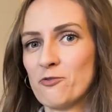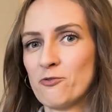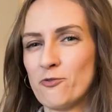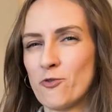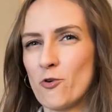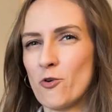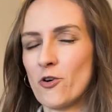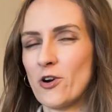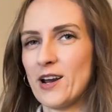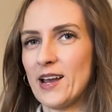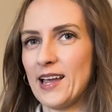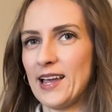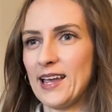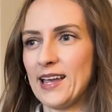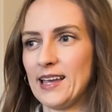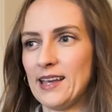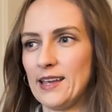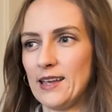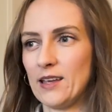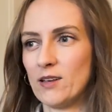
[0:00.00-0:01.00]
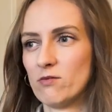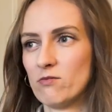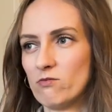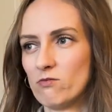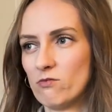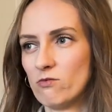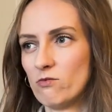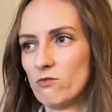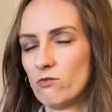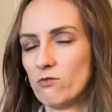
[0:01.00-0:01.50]
for a
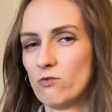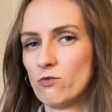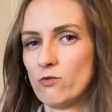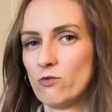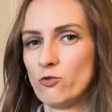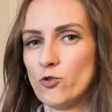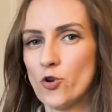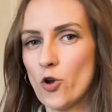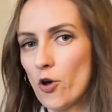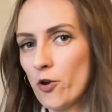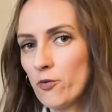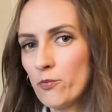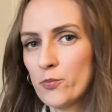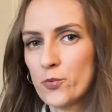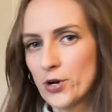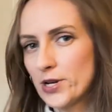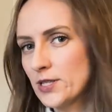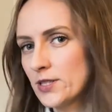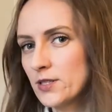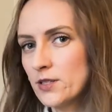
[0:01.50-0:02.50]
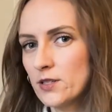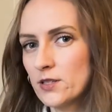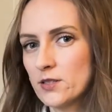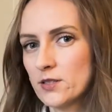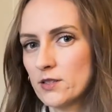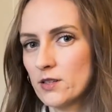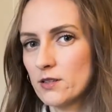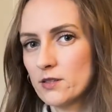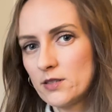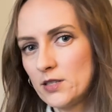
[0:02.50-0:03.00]

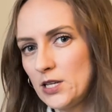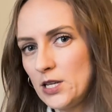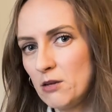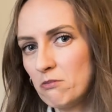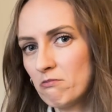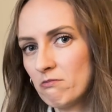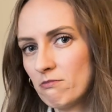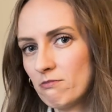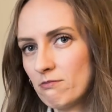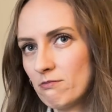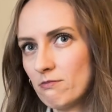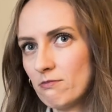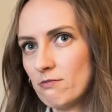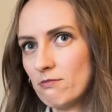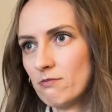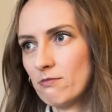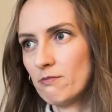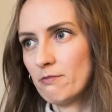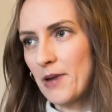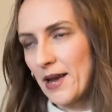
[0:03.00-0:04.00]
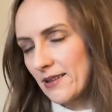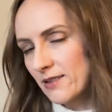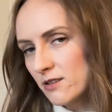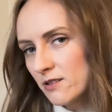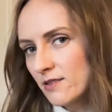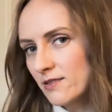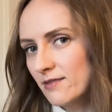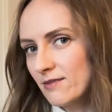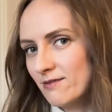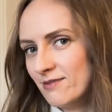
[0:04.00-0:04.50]
non-princess seam
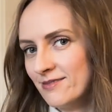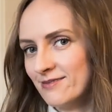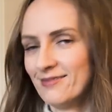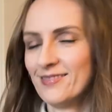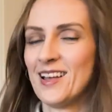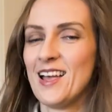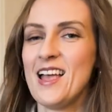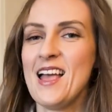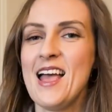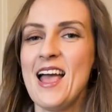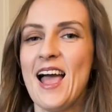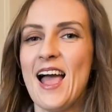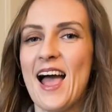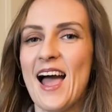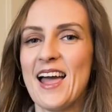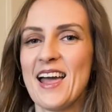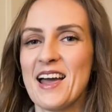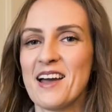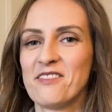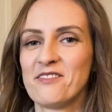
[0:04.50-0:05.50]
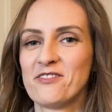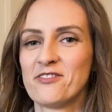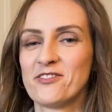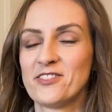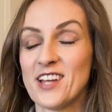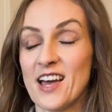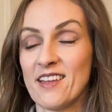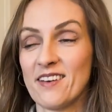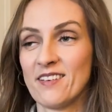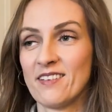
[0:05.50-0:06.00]
pattern. I have
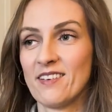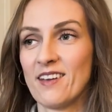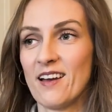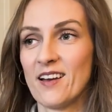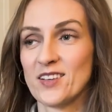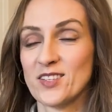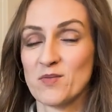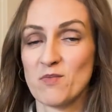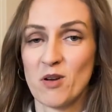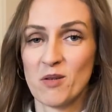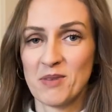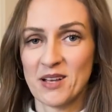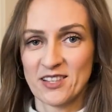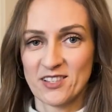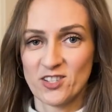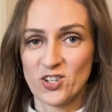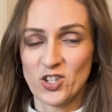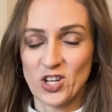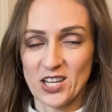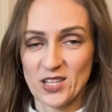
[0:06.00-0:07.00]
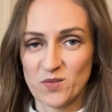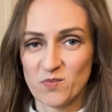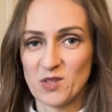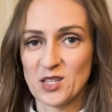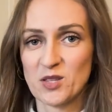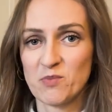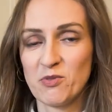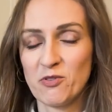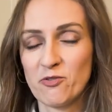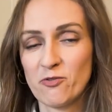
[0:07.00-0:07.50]
done small bust
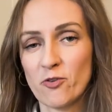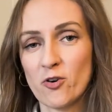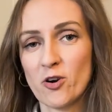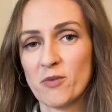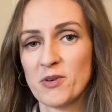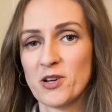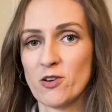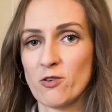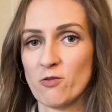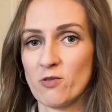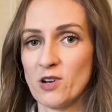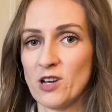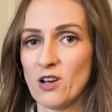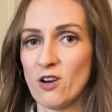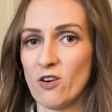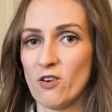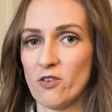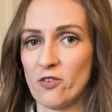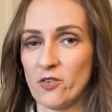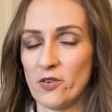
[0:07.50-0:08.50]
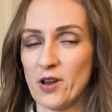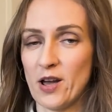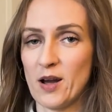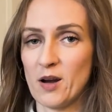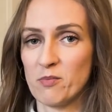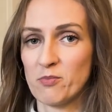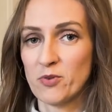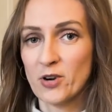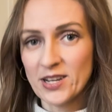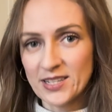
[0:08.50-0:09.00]
adjustments before, but only on
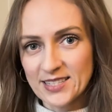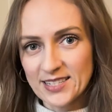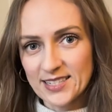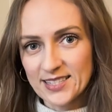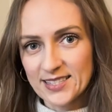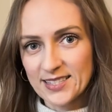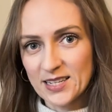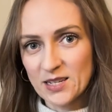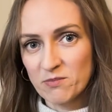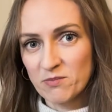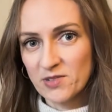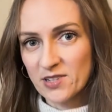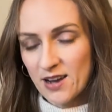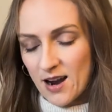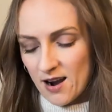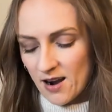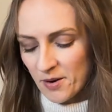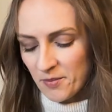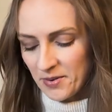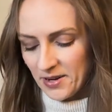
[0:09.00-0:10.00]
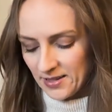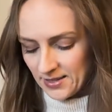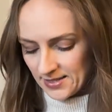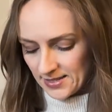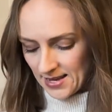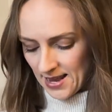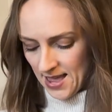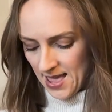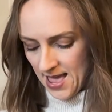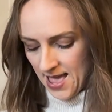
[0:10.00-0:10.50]
princess seamed garments,
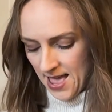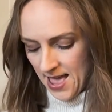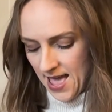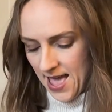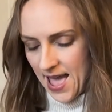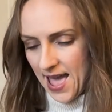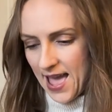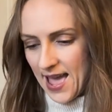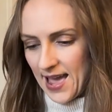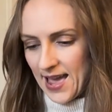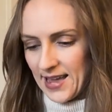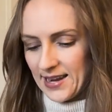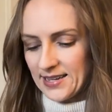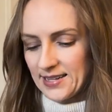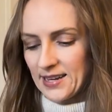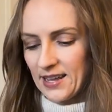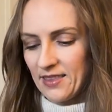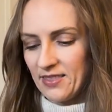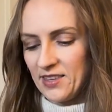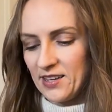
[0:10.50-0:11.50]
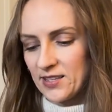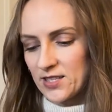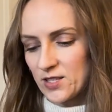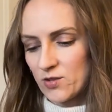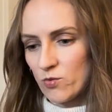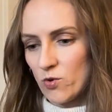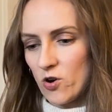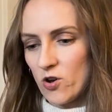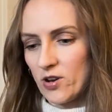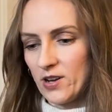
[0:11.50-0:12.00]
and this
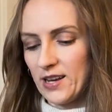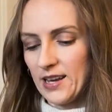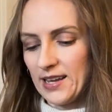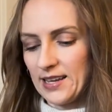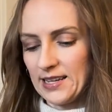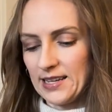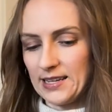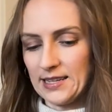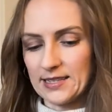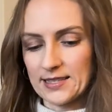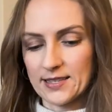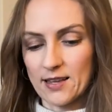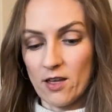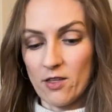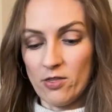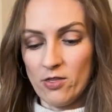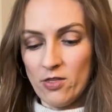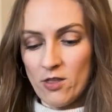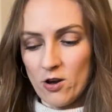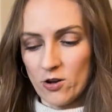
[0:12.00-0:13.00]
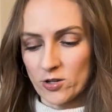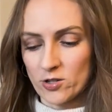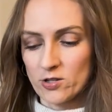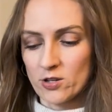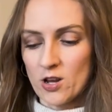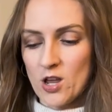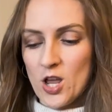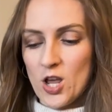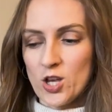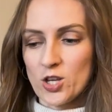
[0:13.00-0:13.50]
one is not.
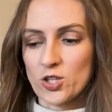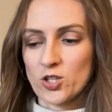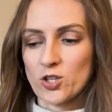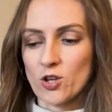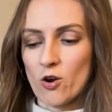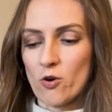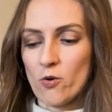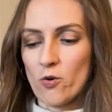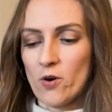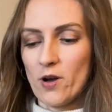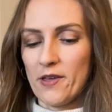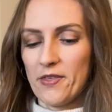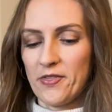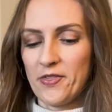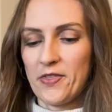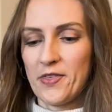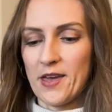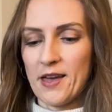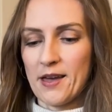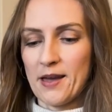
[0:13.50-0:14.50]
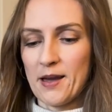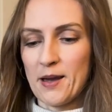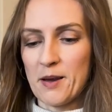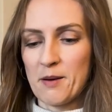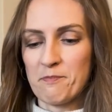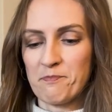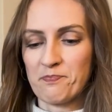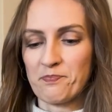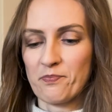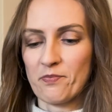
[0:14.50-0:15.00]
So the